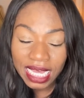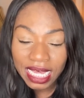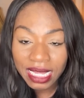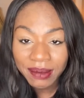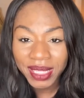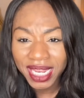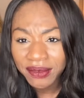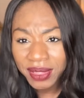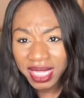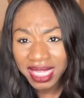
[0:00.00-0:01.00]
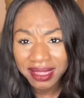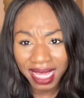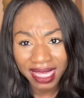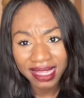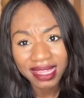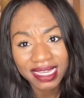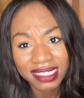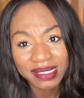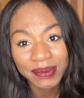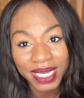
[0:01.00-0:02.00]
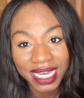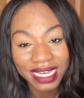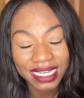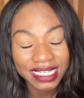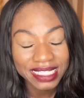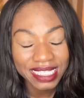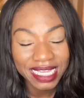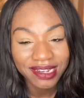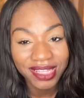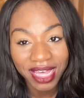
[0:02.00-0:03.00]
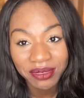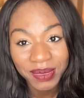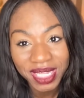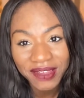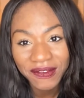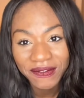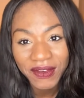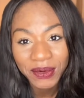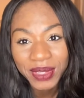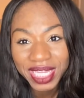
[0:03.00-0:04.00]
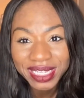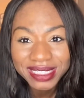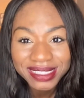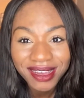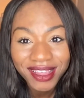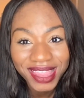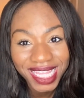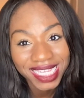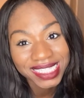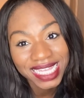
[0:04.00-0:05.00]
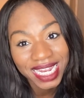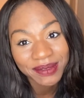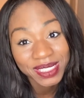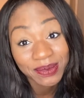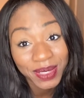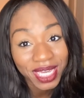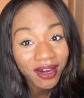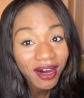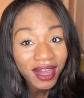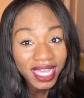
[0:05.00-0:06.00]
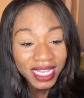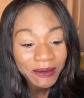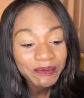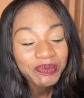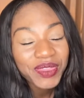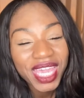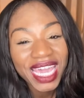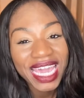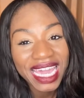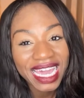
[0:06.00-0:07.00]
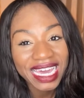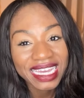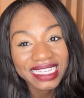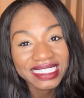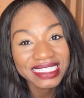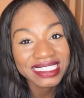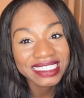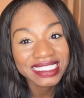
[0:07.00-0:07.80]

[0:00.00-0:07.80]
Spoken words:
And I really like this because it allowed me to focus on things that I was weak on, and